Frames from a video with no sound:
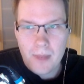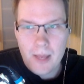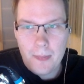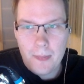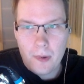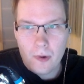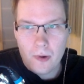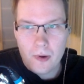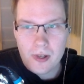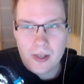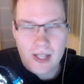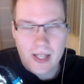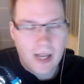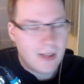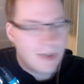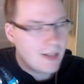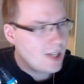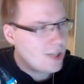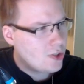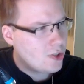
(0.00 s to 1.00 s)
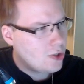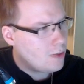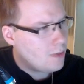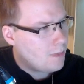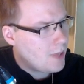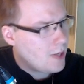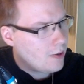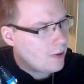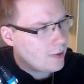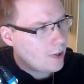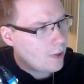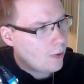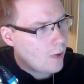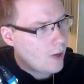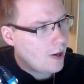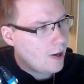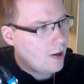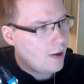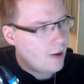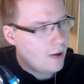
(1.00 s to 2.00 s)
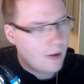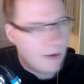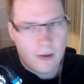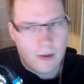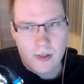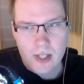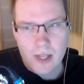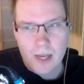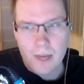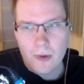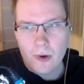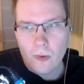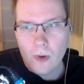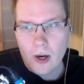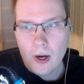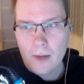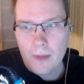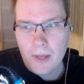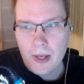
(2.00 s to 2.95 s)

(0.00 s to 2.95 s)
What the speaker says: people were saying this should be on the Summer one,